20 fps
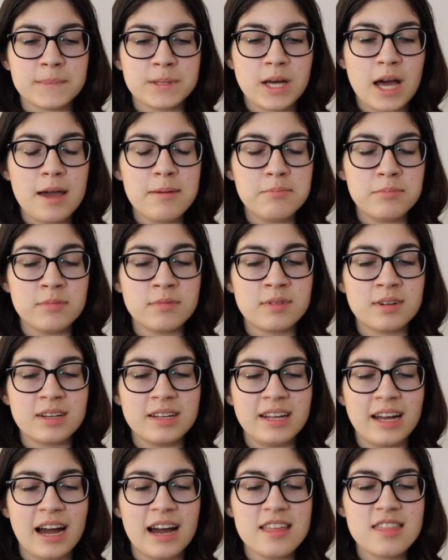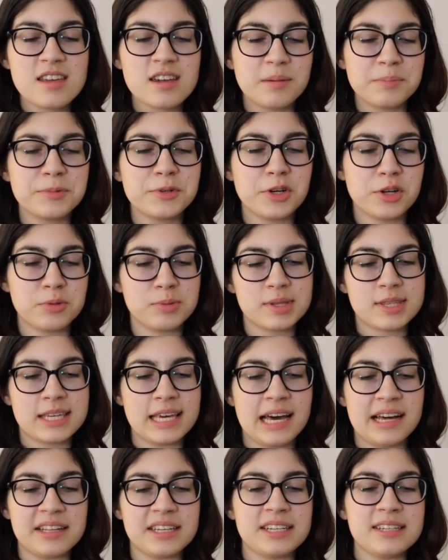I'm, yeah, I think I'm good with
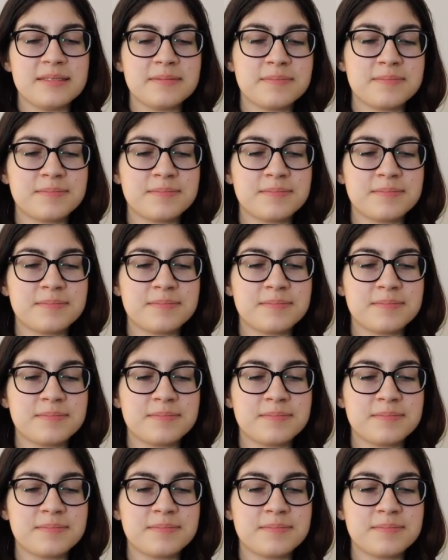Gally.